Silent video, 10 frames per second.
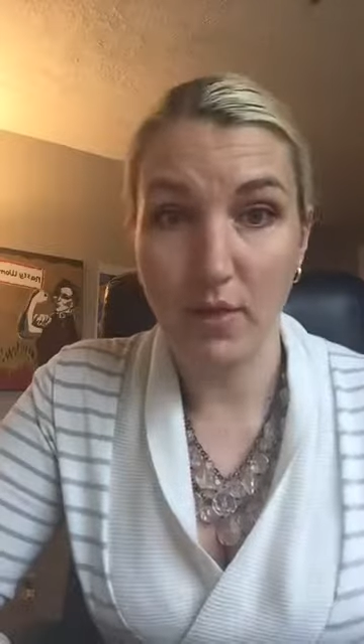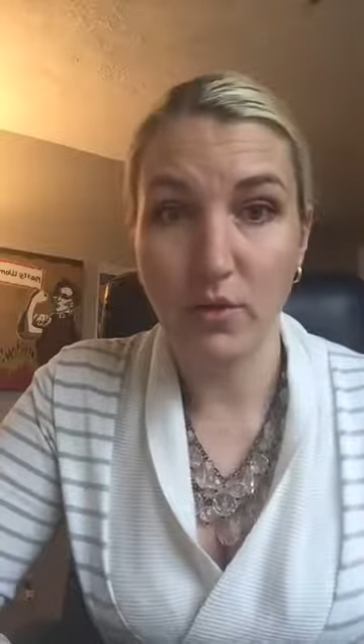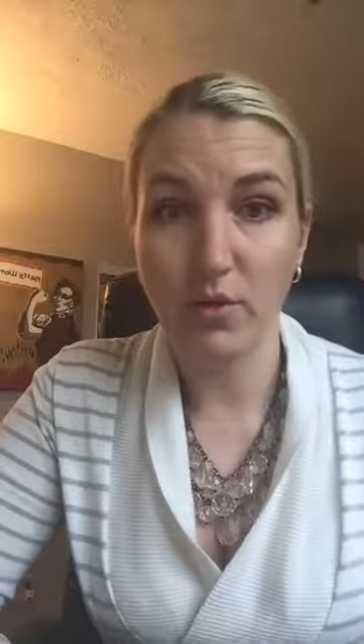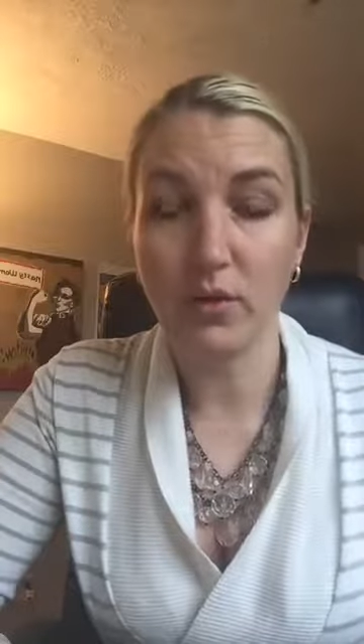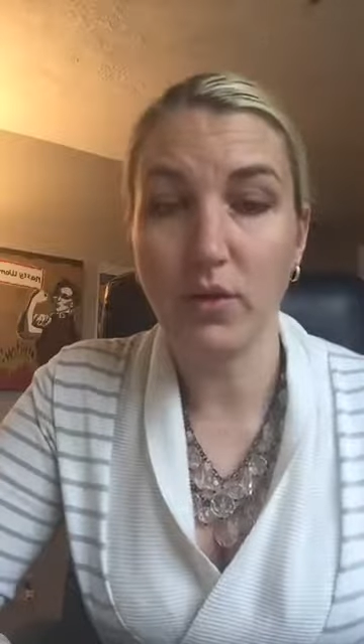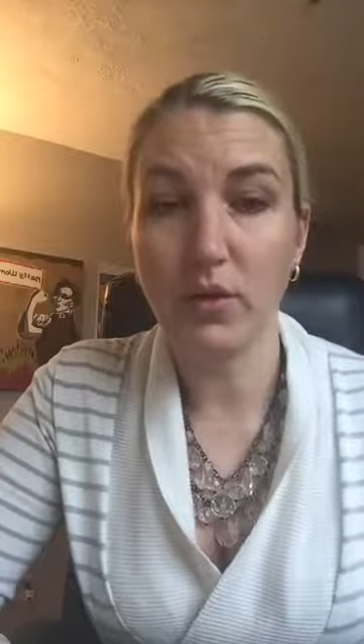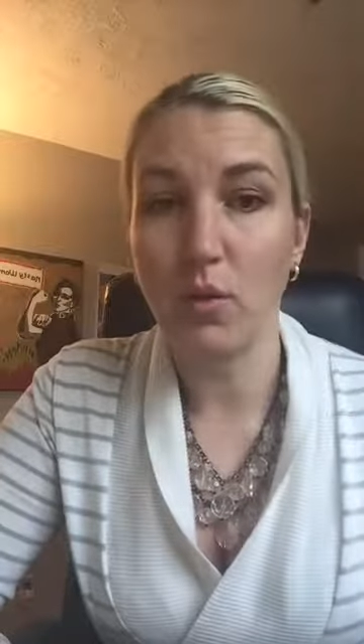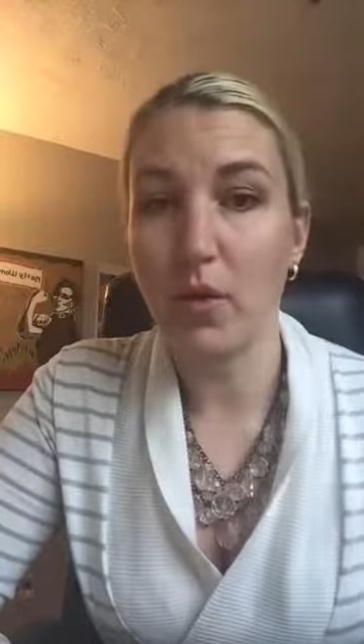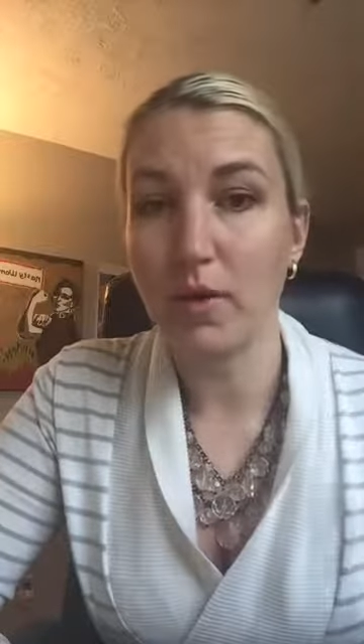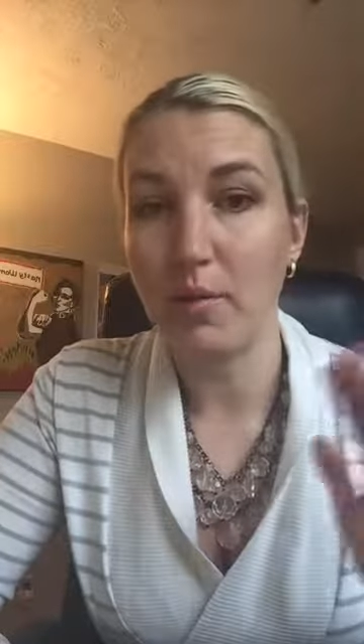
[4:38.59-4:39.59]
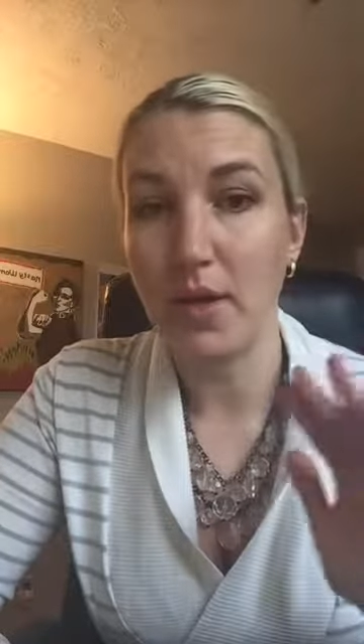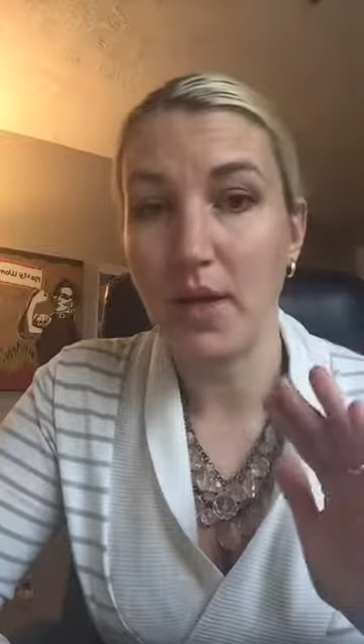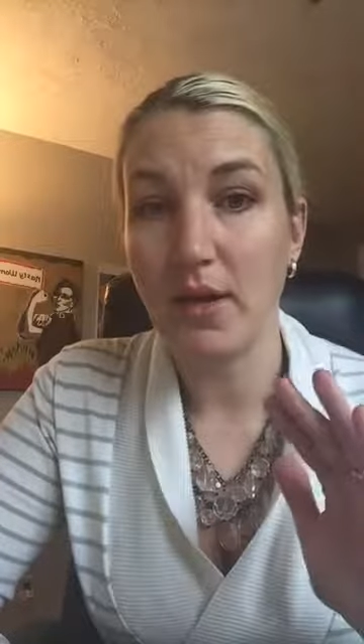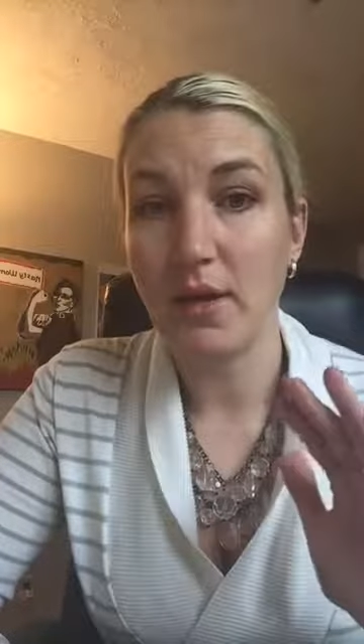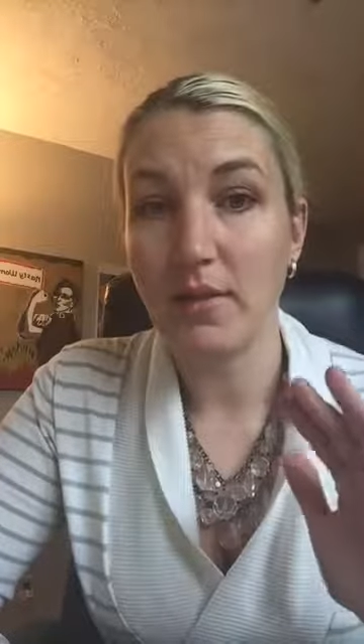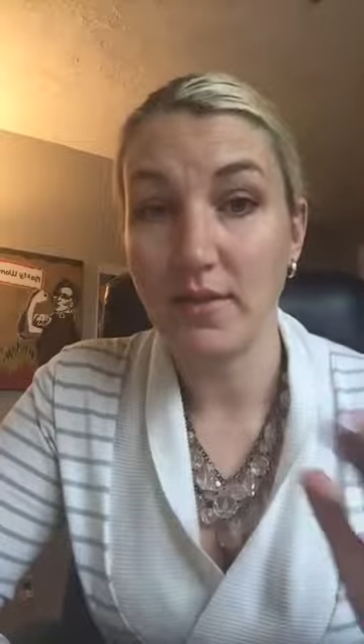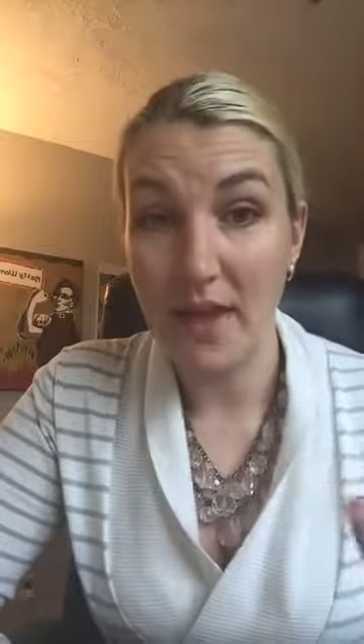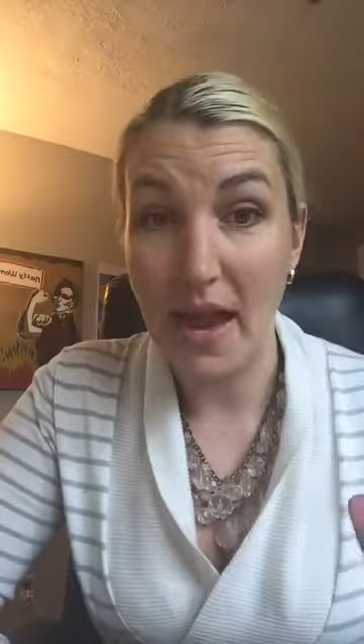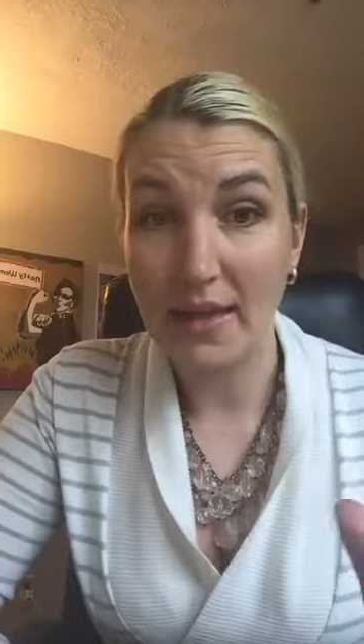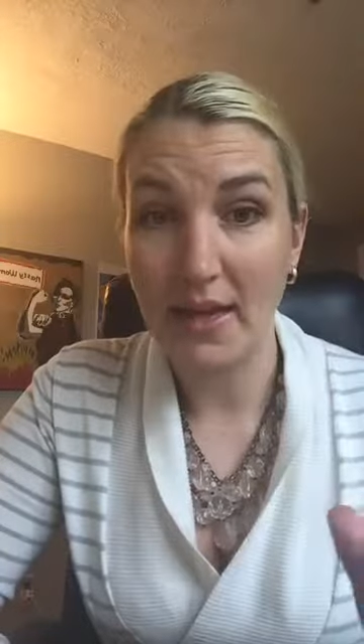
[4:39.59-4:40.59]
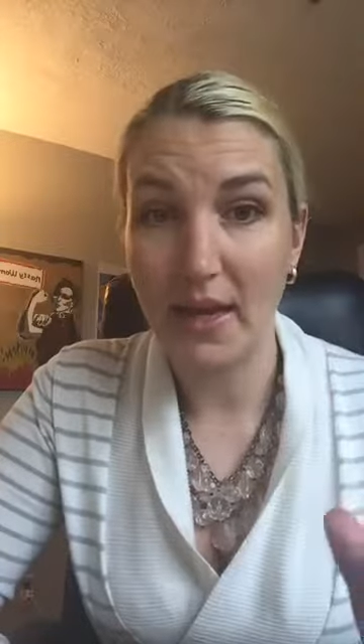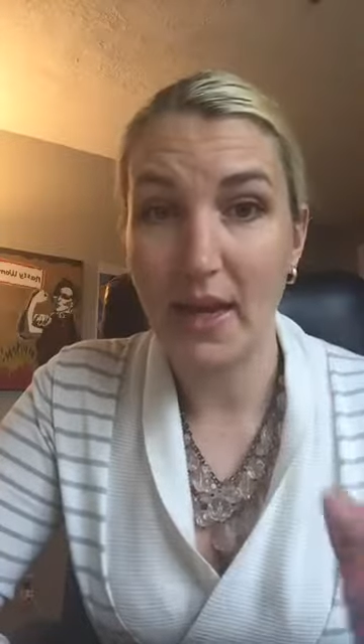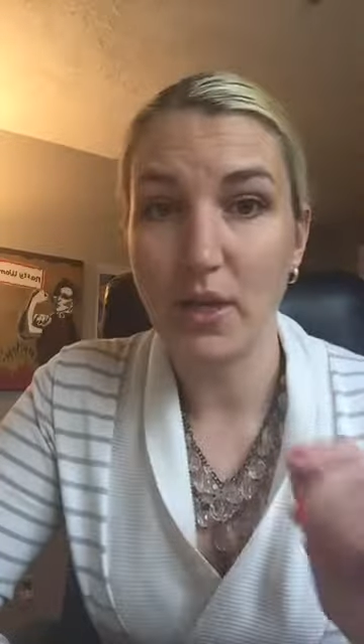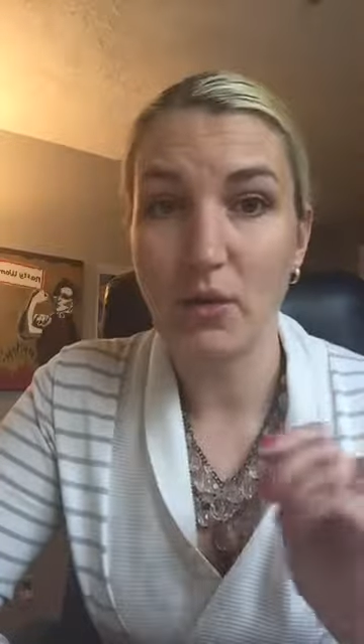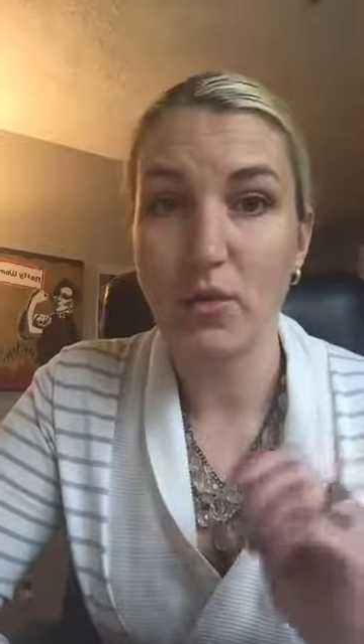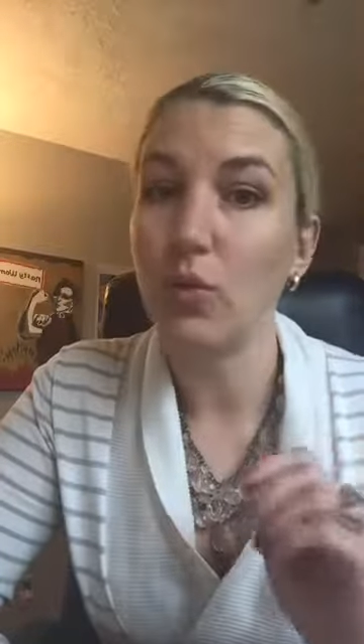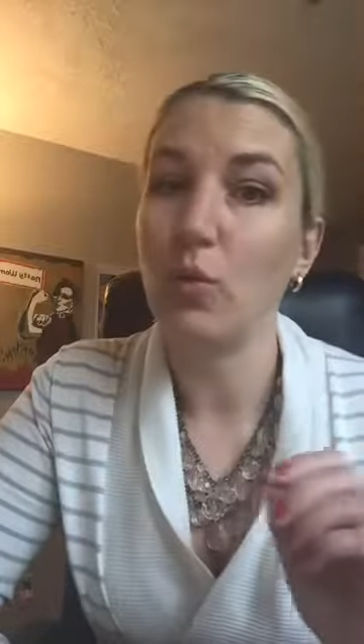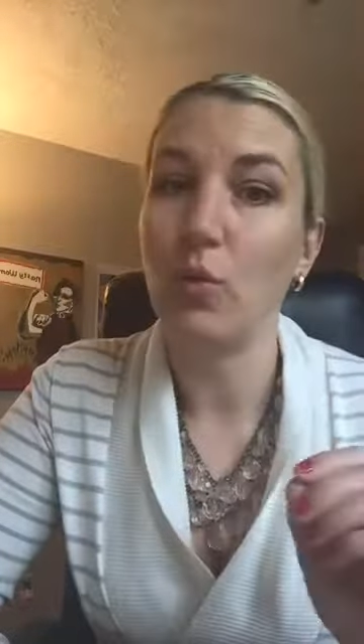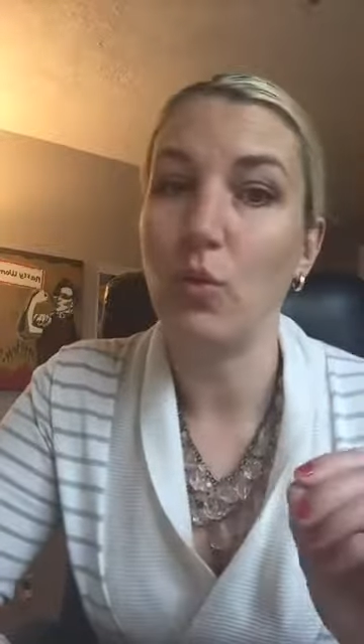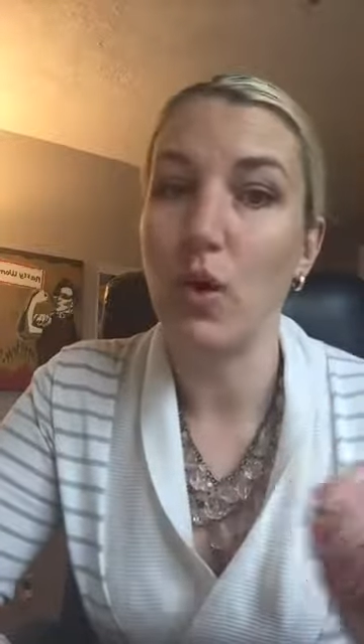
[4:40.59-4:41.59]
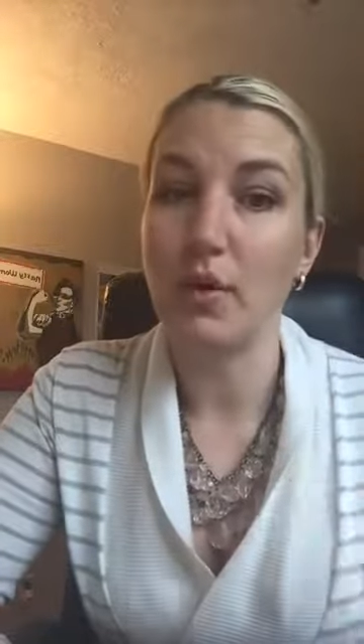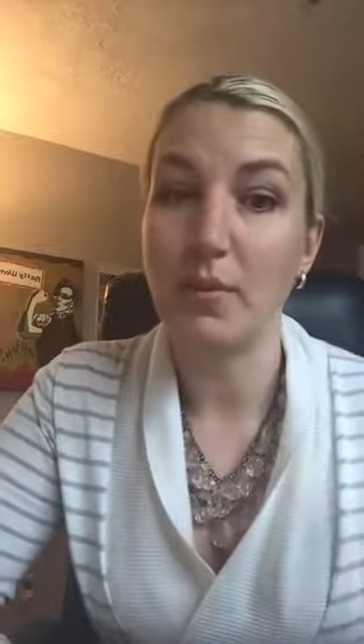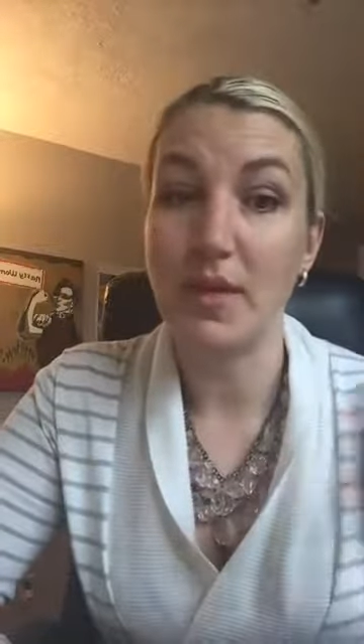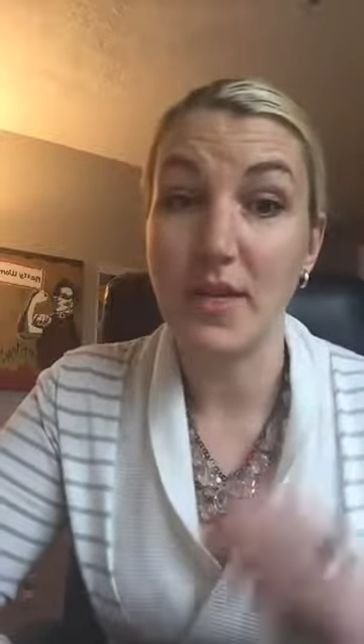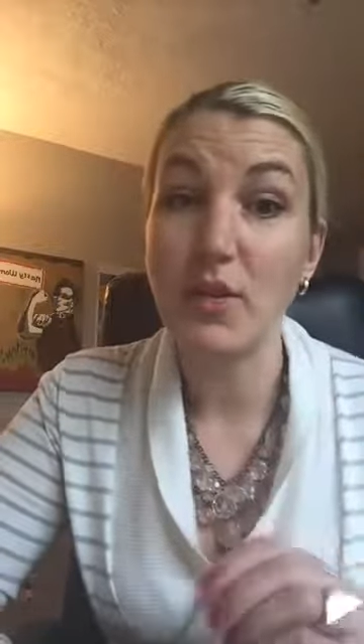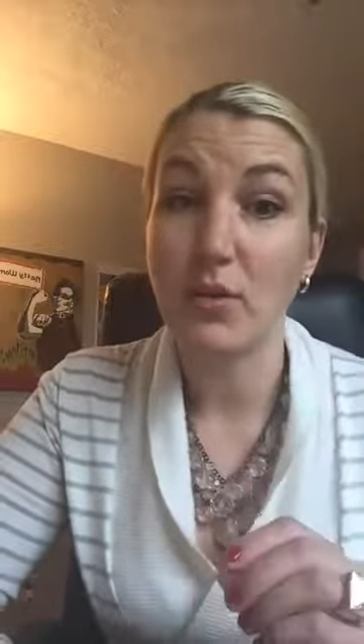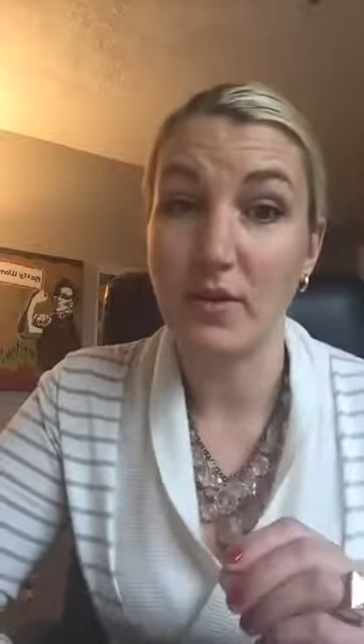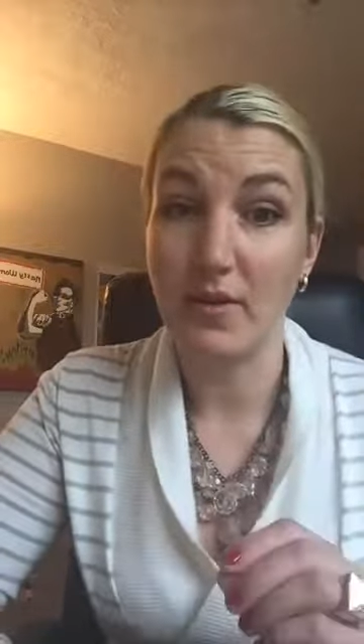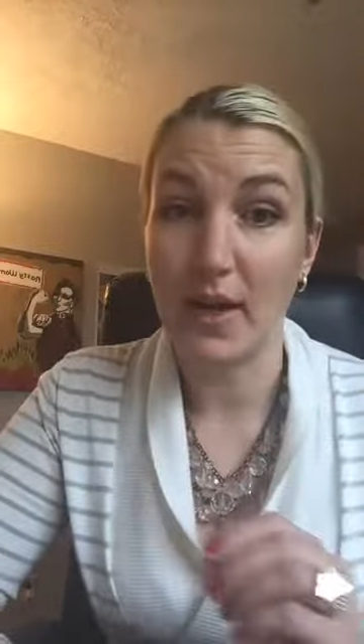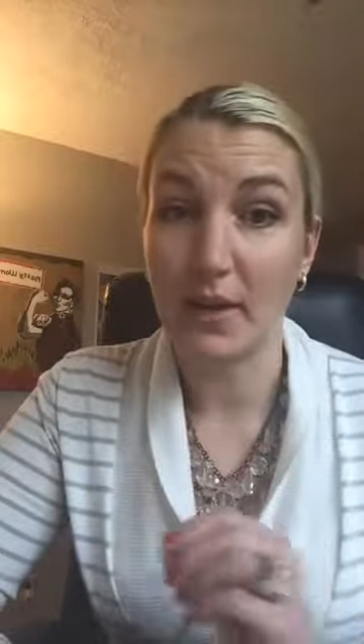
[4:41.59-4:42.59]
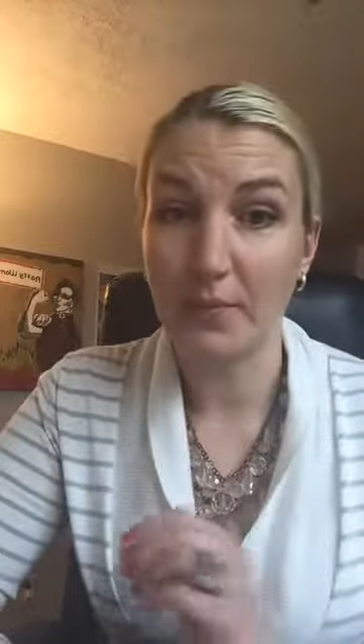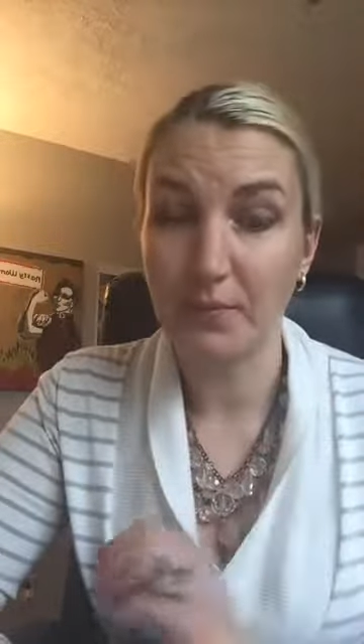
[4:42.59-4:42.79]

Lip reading: You certainly don't want to be stagnant, and you don't want to be decreasing